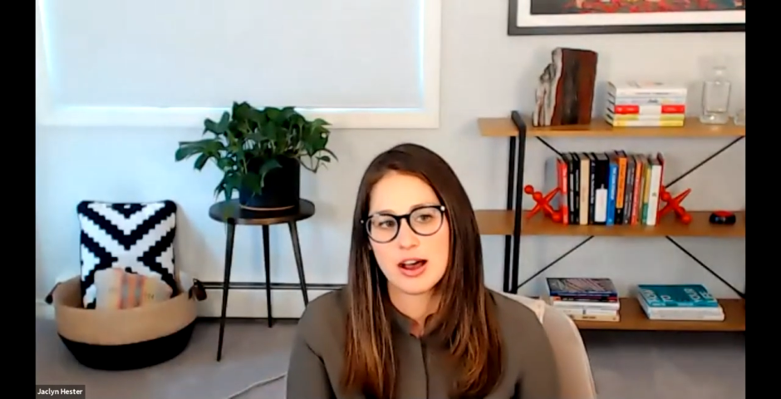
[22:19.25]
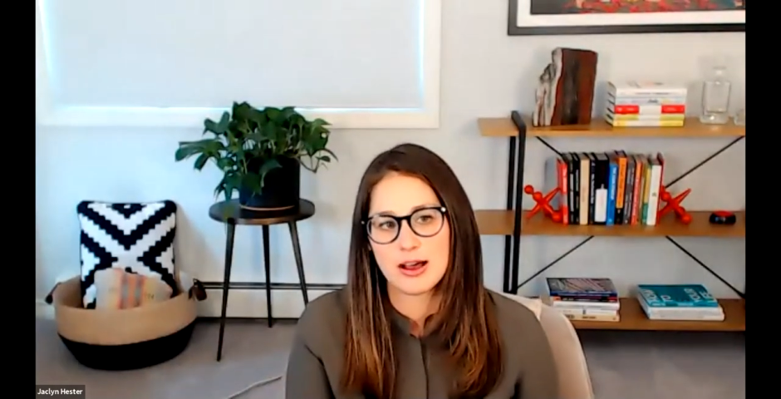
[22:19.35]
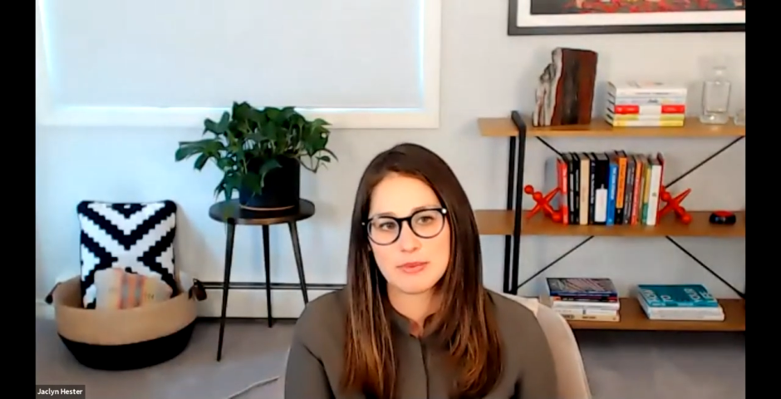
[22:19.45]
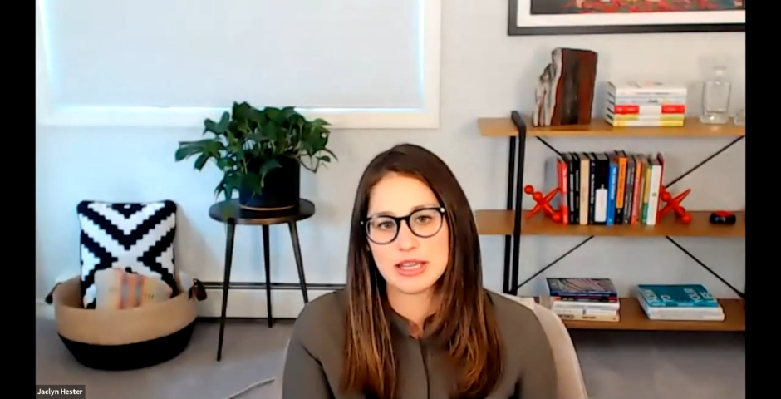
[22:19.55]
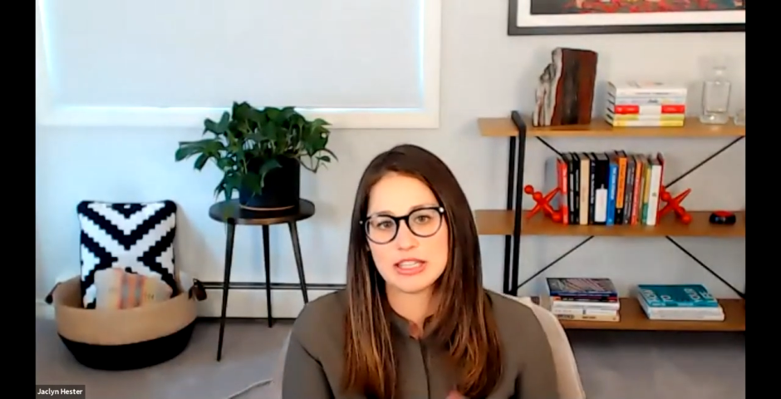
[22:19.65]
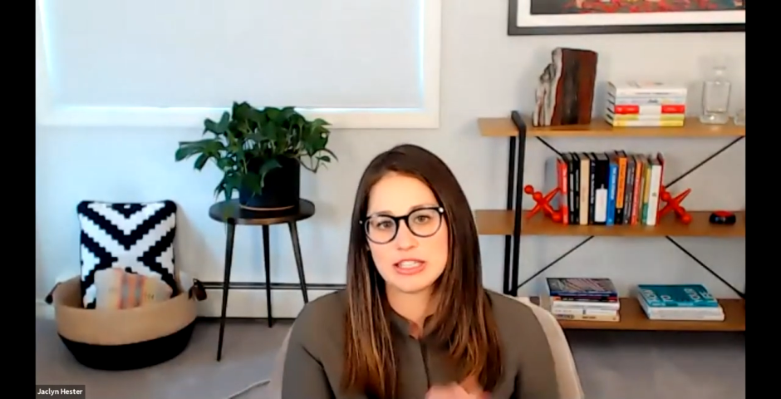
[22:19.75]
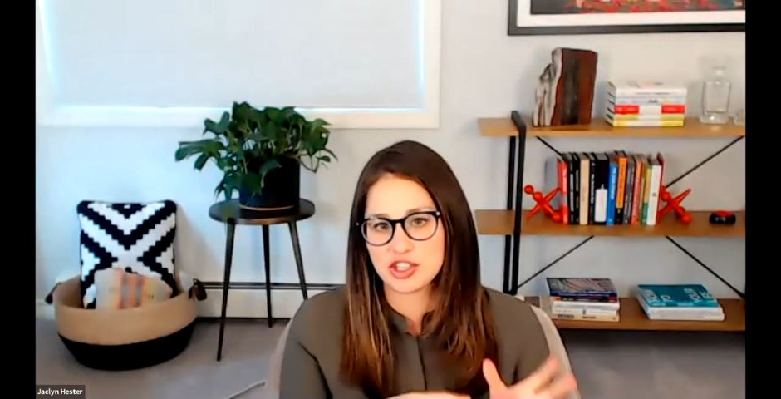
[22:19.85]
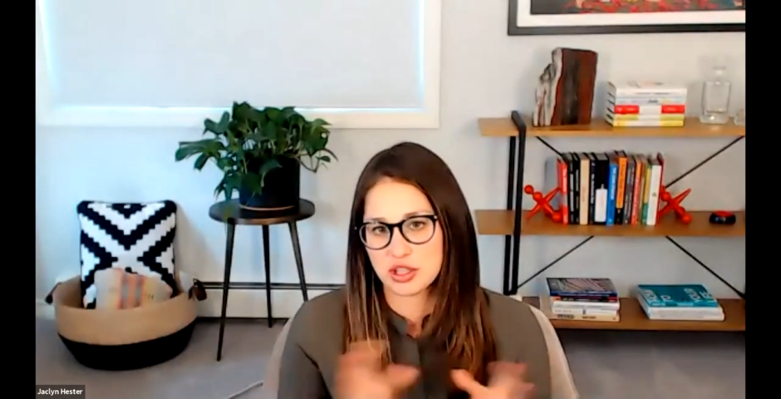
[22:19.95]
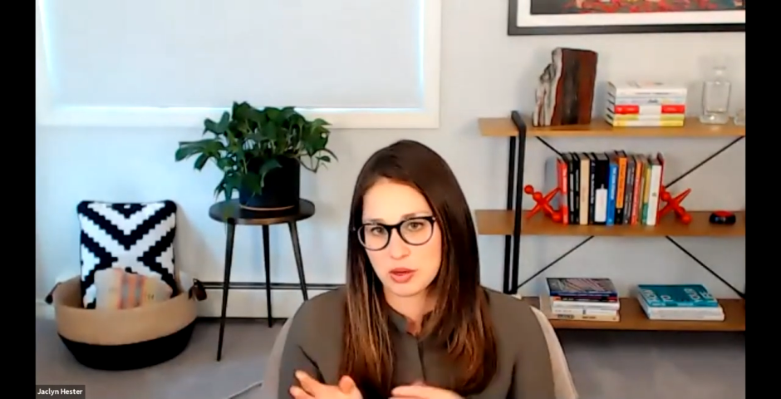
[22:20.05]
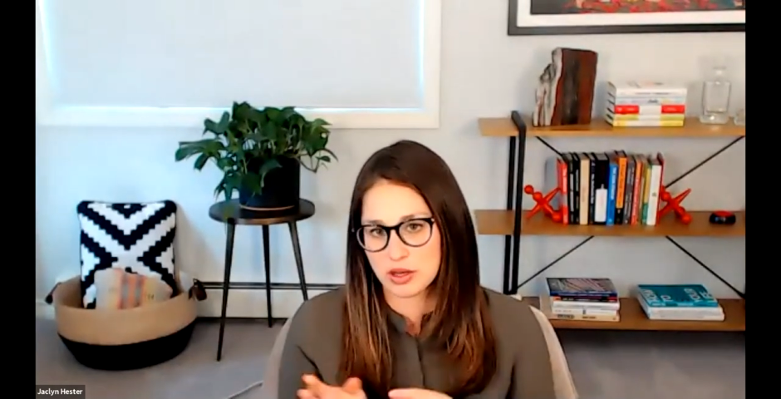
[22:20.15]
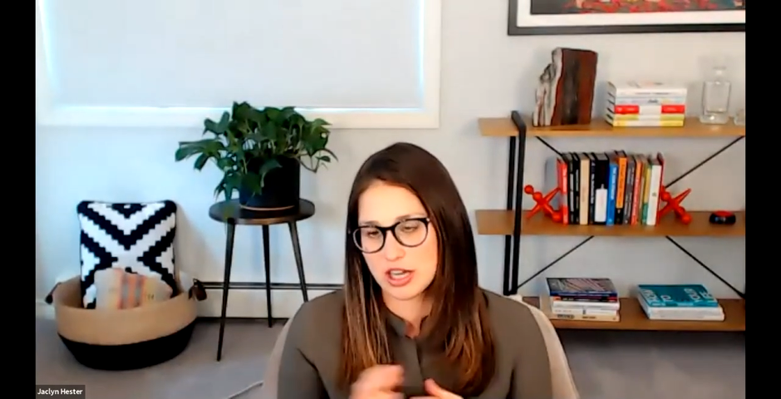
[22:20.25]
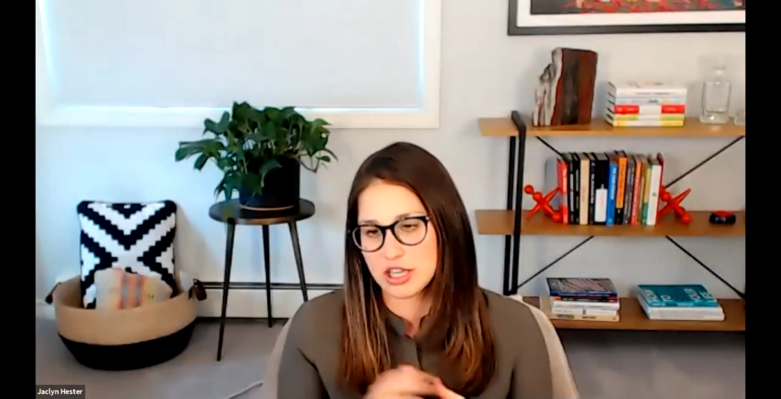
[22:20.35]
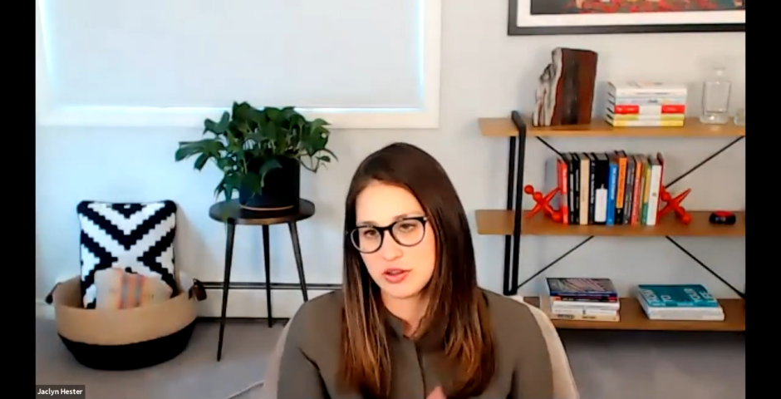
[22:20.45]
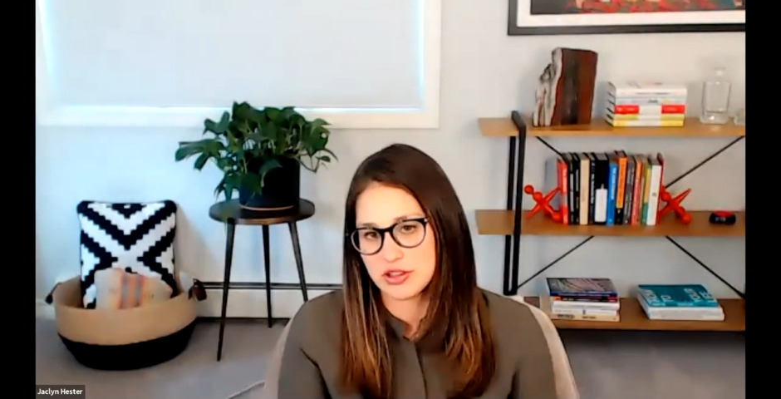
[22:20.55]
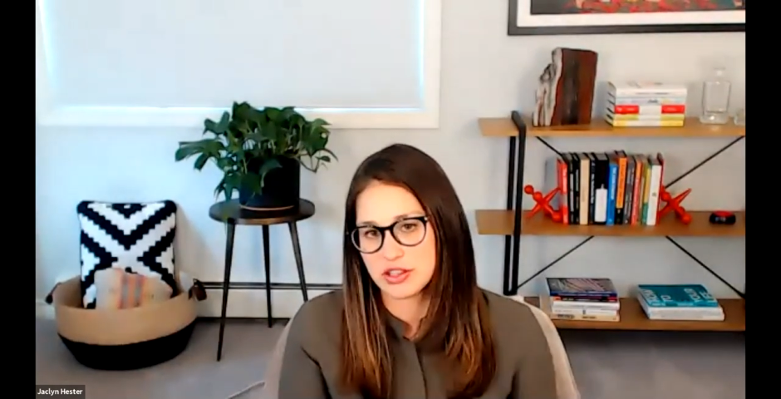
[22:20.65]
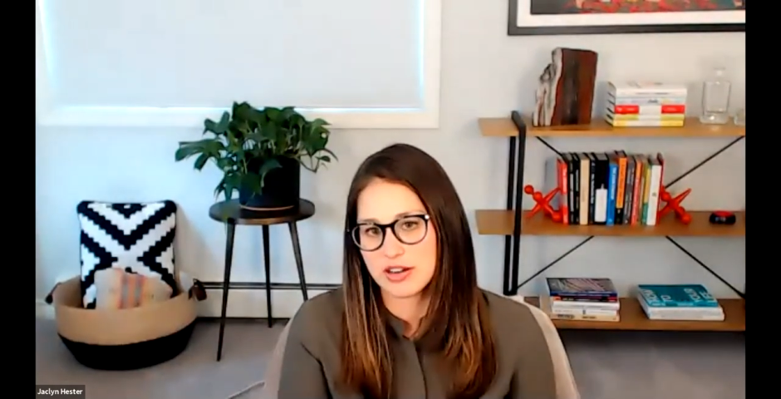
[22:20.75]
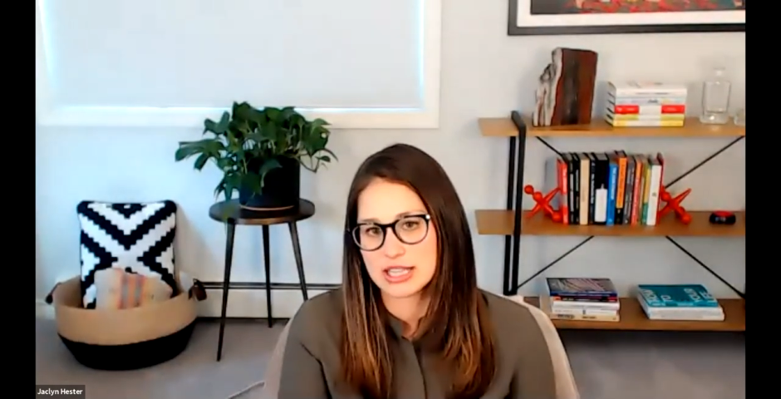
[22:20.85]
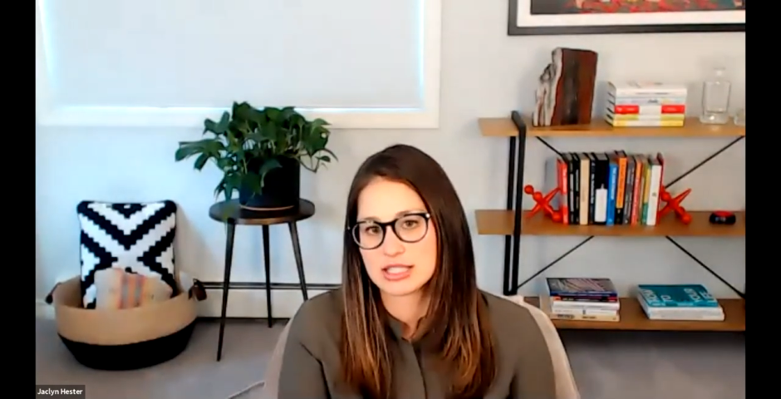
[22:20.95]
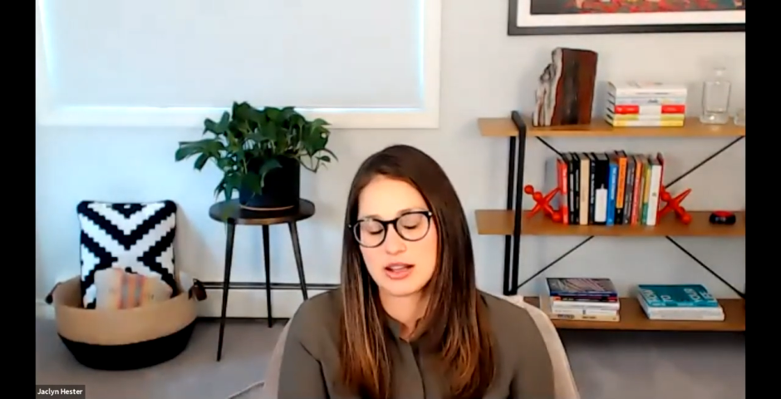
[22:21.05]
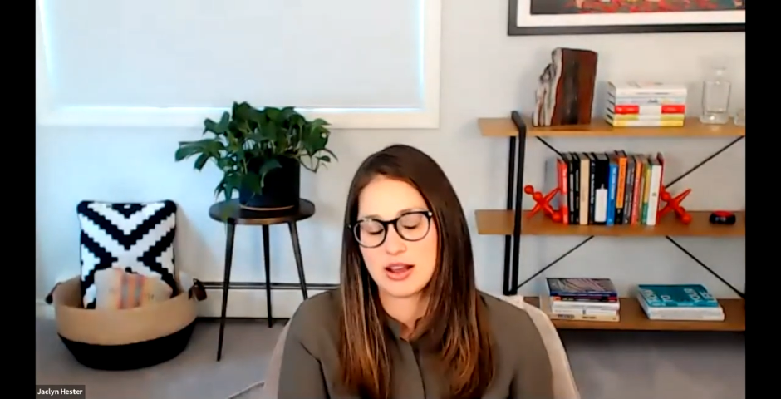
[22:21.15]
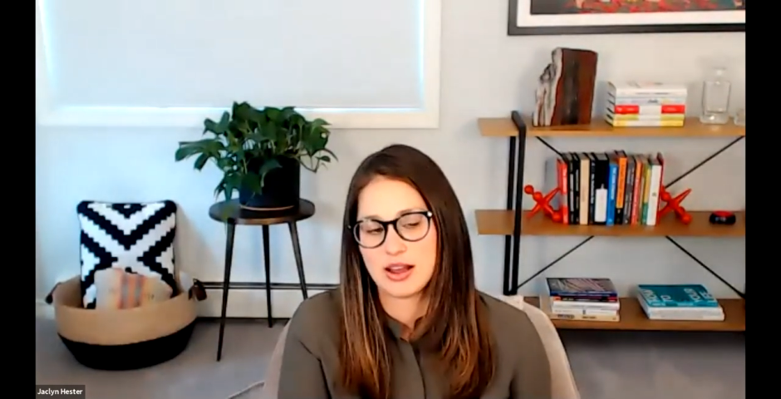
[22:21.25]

in addition to the work that I do on the direct